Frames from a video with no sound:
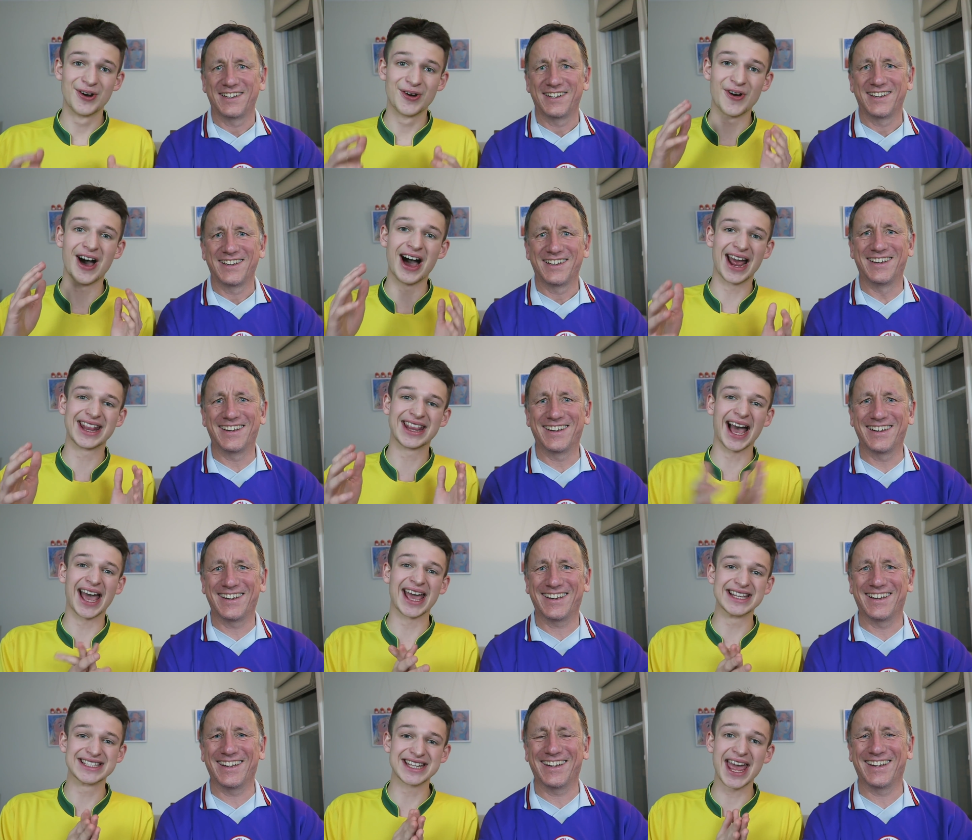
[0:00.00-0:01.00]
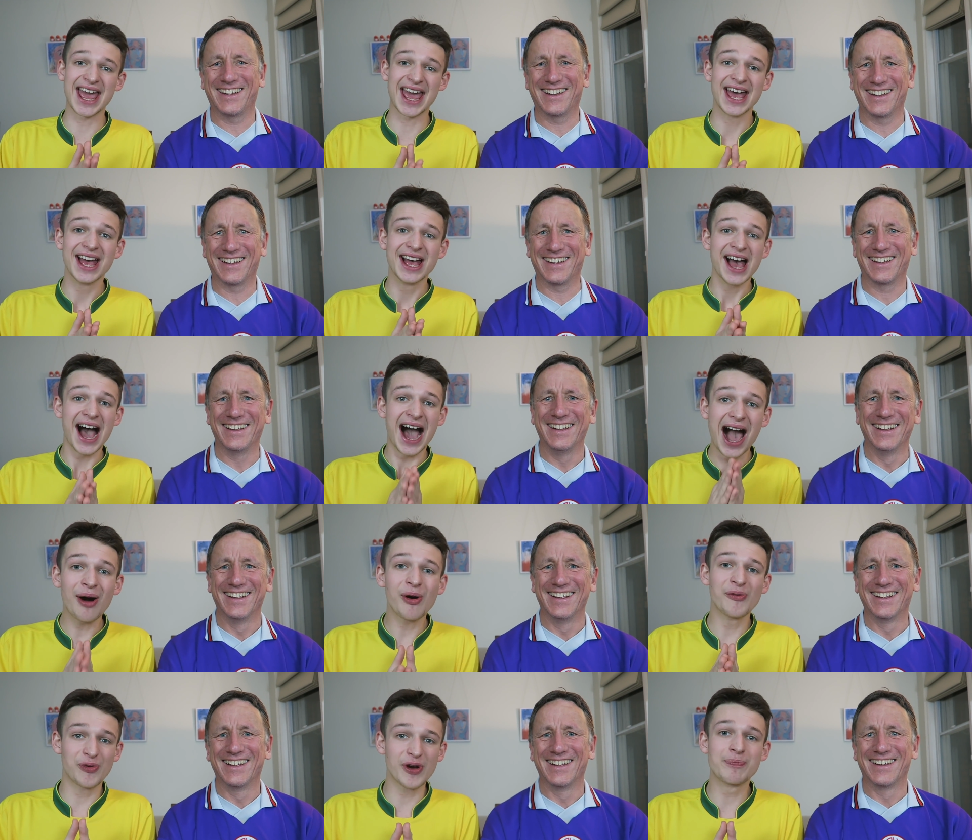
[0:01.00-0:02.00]
Speaker 1: Right, that is it. How
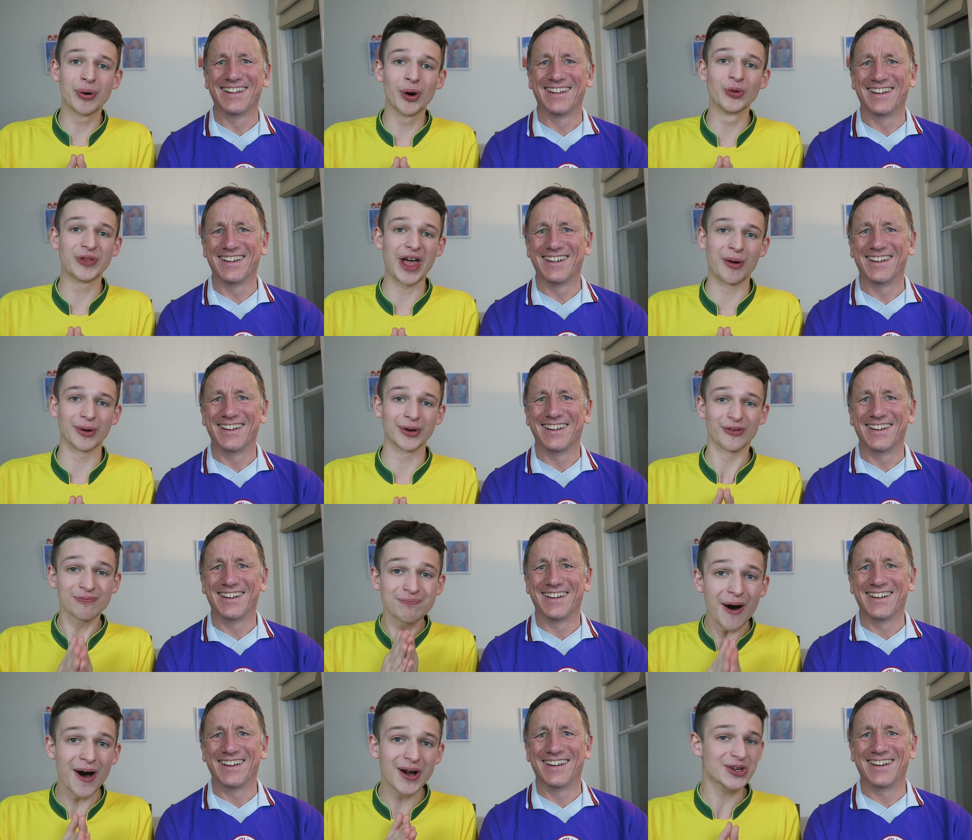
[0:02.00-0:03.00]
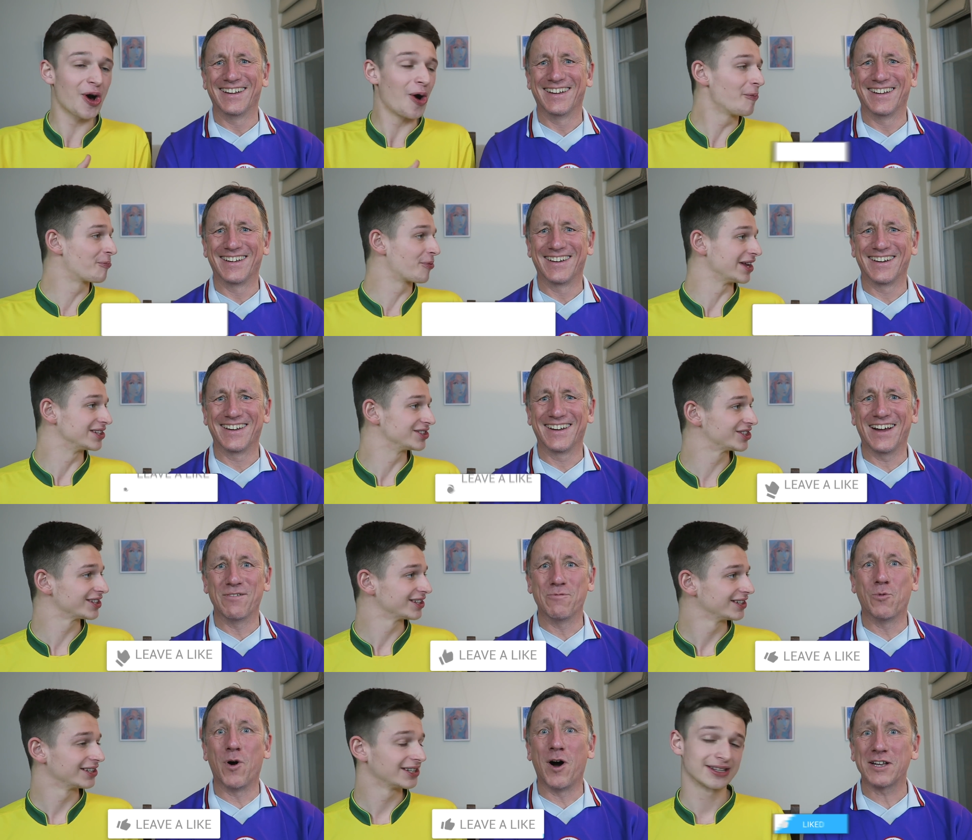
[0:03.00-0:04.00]
have we pulled that one off? Mark
Speaker 2: Goldbridge.
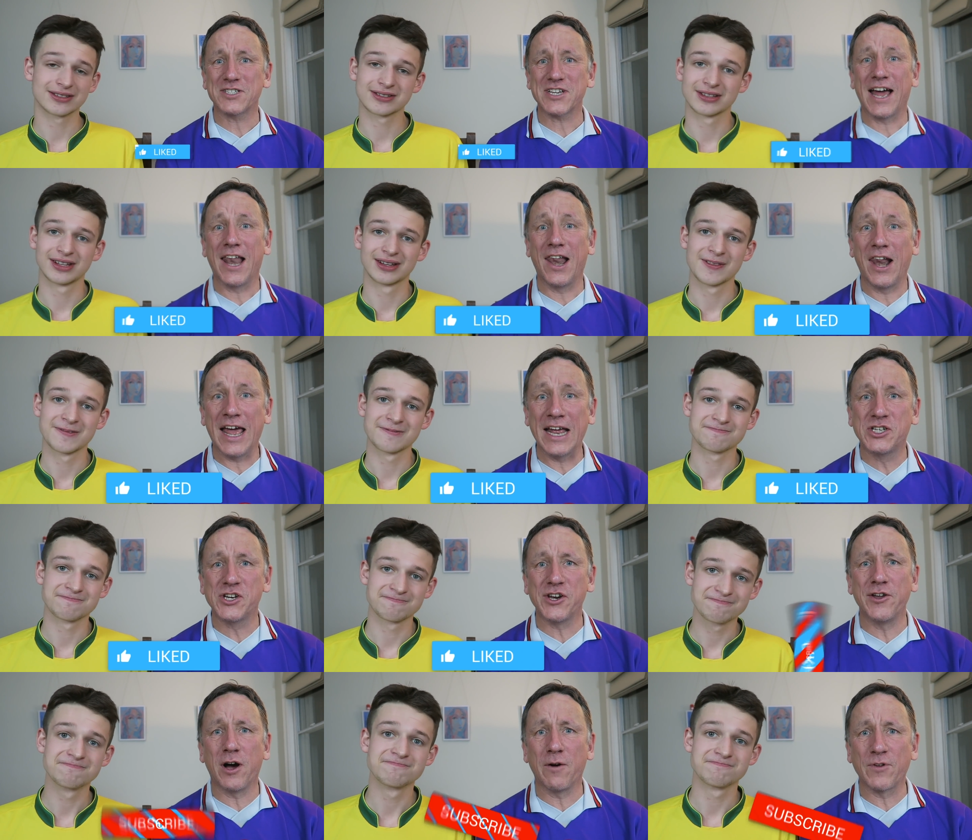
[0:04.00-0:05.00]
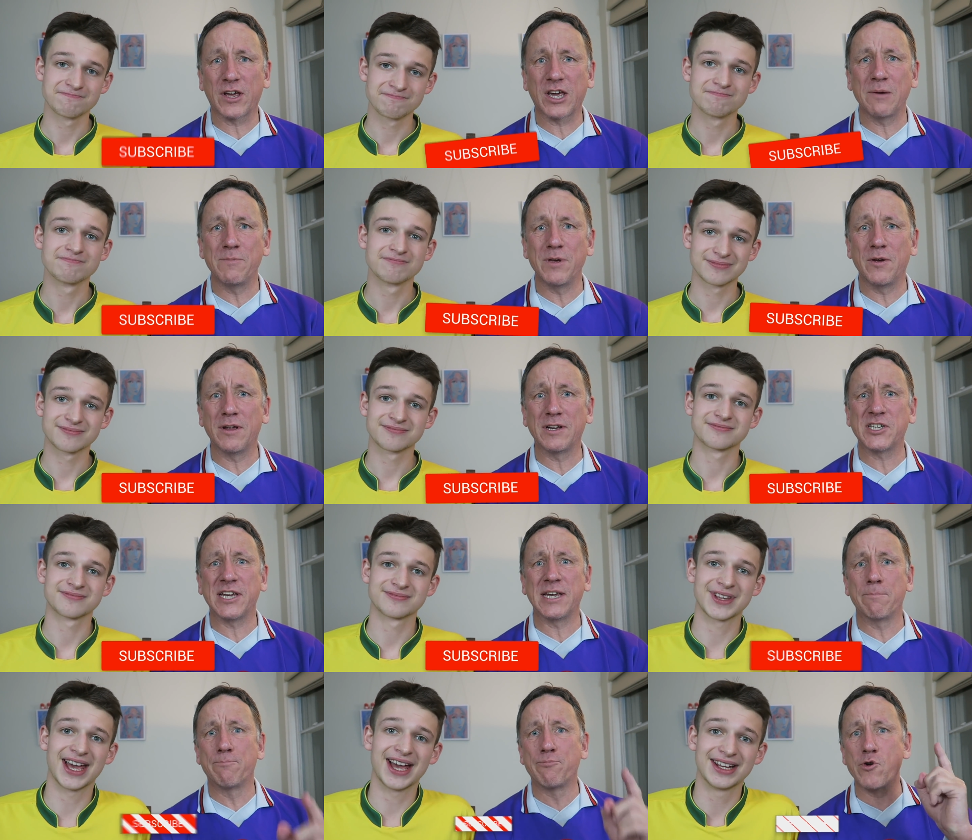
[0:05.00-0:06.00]
What a legend of the community.
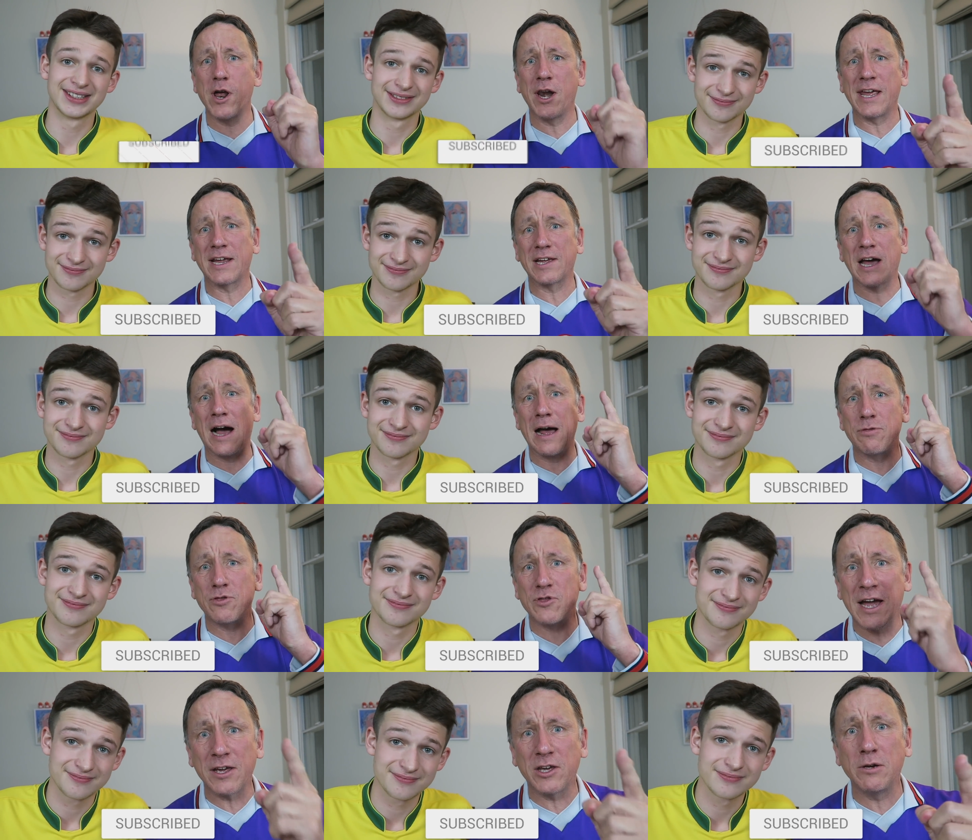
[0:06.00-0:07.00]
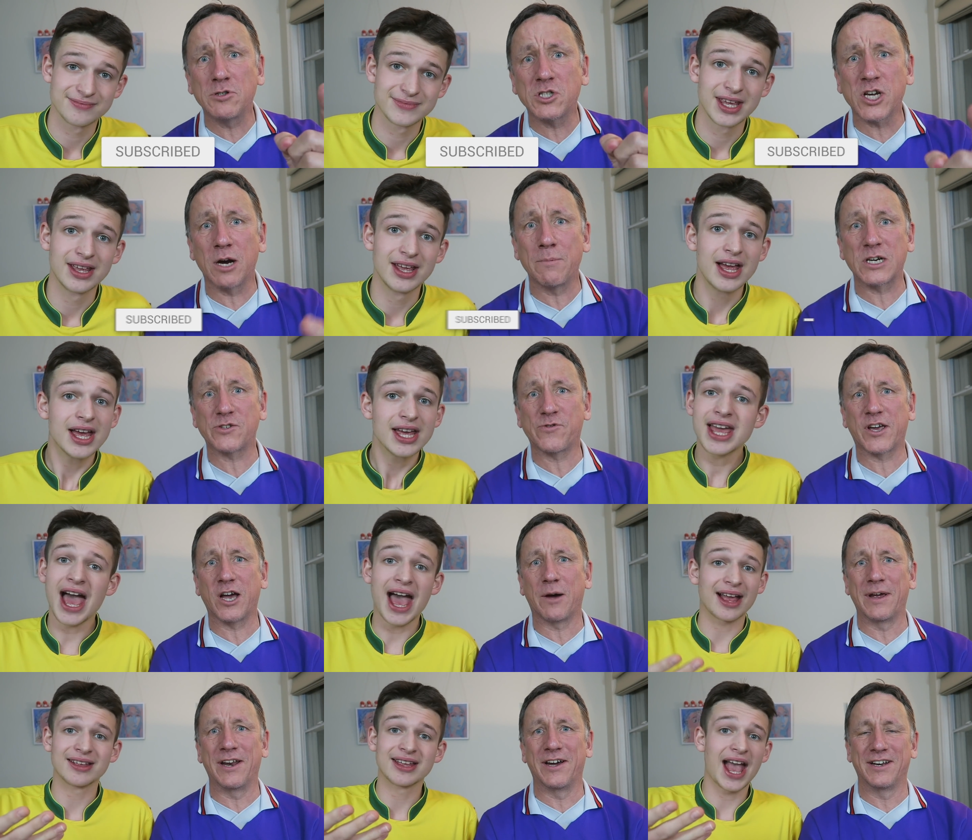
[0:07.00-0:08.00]
Yeah. Brilliant guy. Thank you
Speaker 1: so much for yeah,
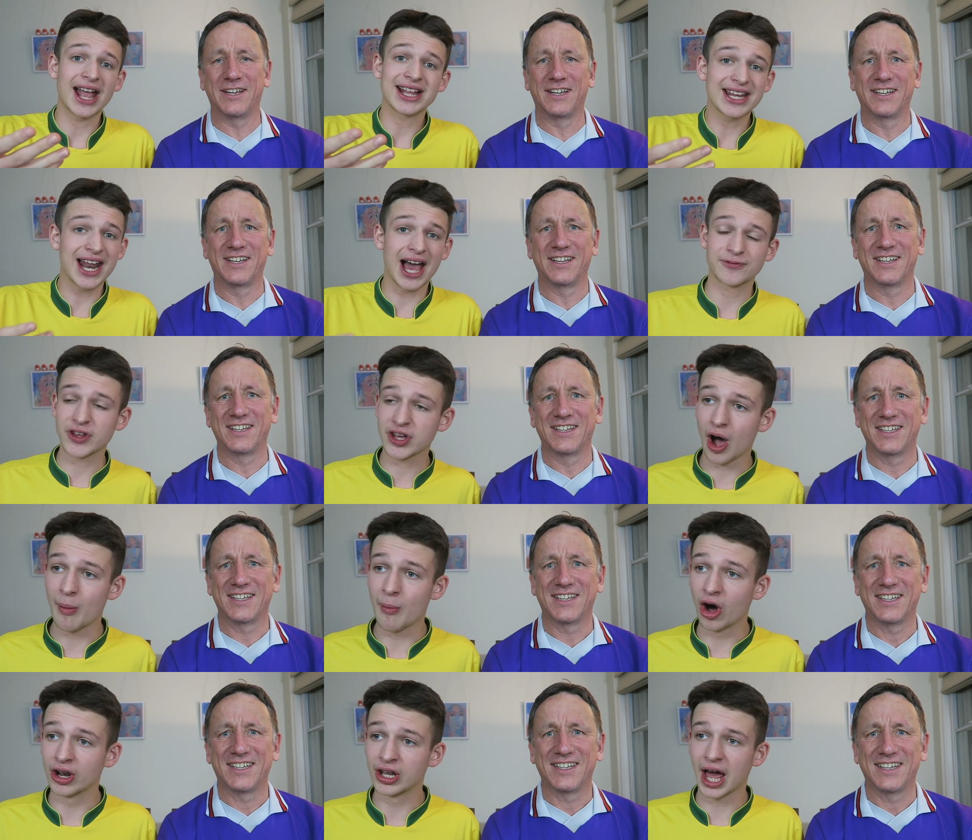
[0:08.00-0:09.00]
coming on. He didn't have to come on.